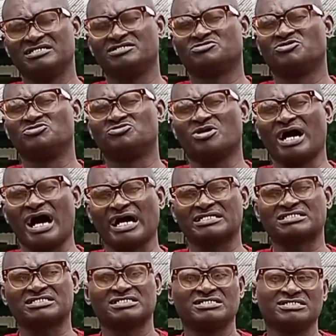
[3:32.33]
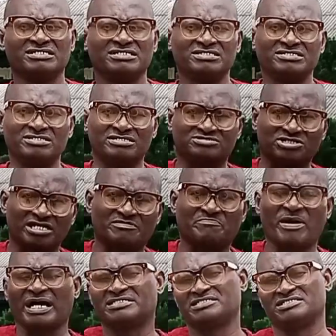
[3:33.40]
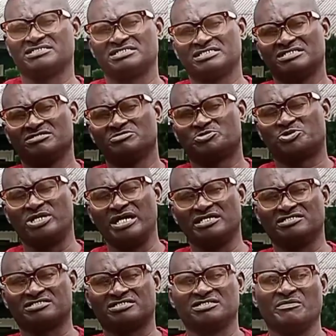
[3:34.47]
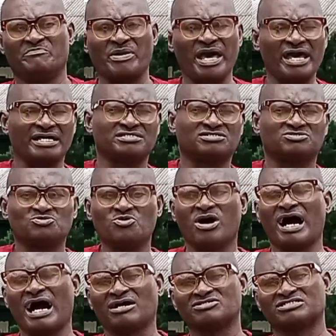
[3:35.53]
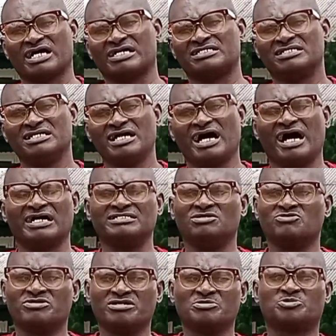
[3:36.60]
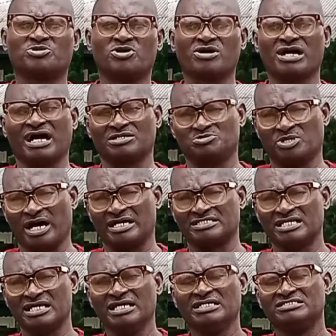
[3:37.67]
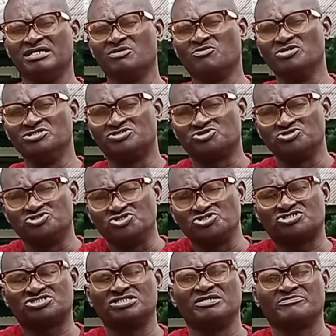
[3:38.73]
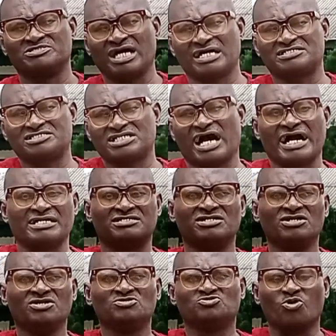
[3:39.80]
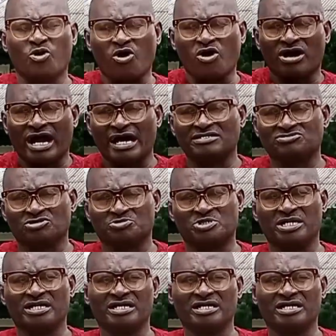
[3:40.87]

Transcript: He's going to ask a third party, friends, peers who are outside, and they will give wrong advice. They will introduce that child to all kinds of